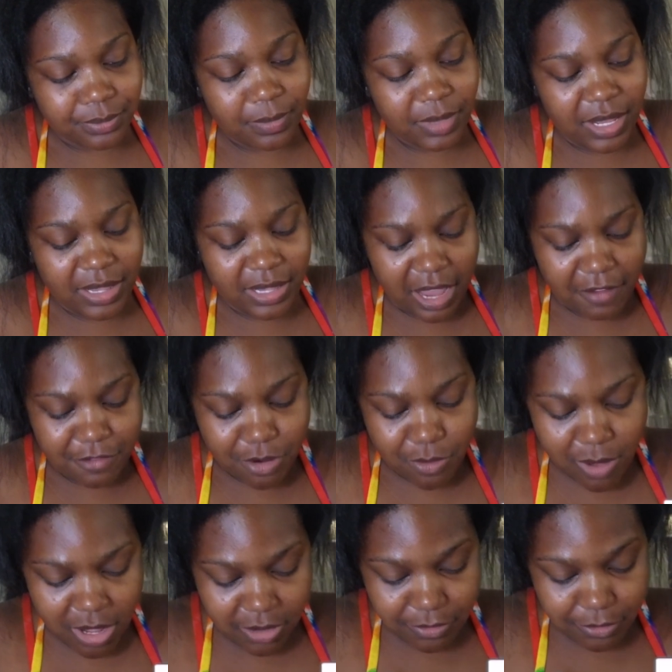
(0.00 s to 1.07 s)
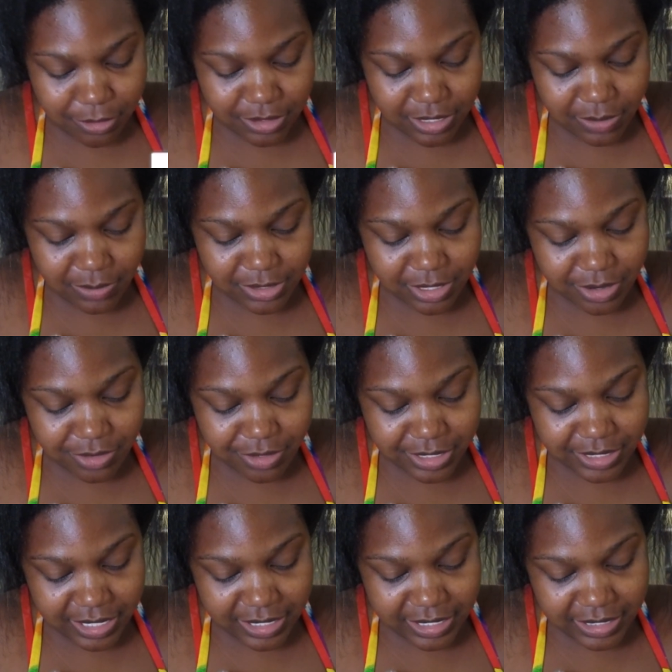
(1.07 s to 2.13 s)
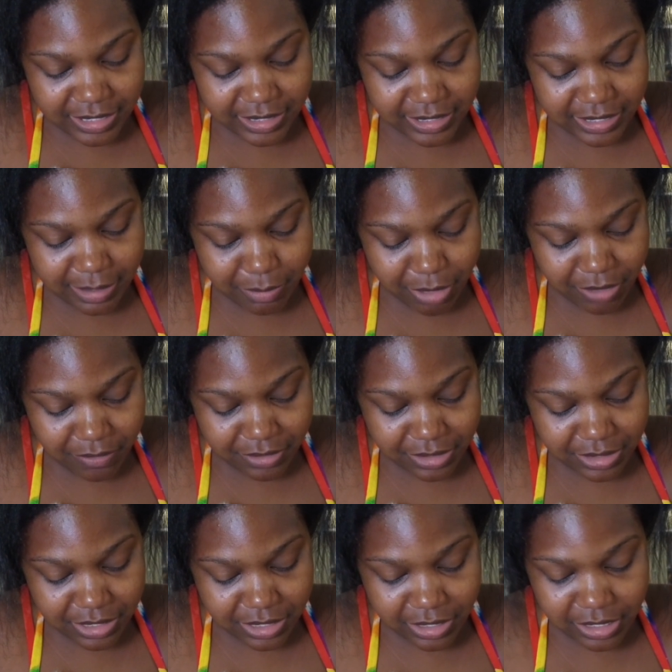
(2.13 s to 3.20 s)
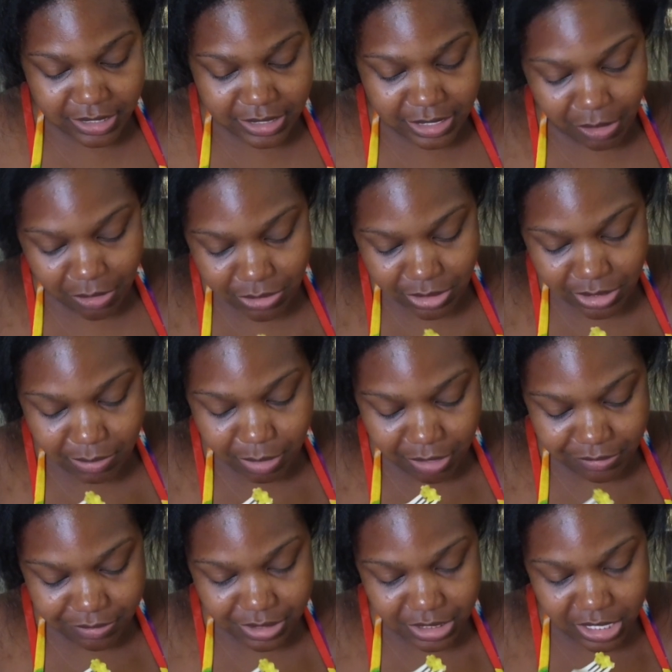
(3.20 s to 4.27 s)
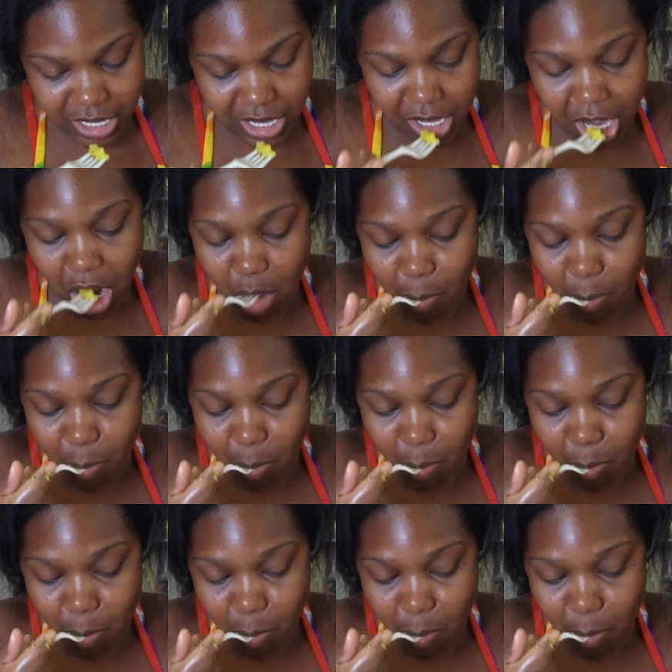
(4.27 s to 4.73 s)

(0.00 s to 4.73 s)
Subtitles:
And then after a while, of course, I was hungry because I didn't get breakfast here because I know I was going to eat breakfast there.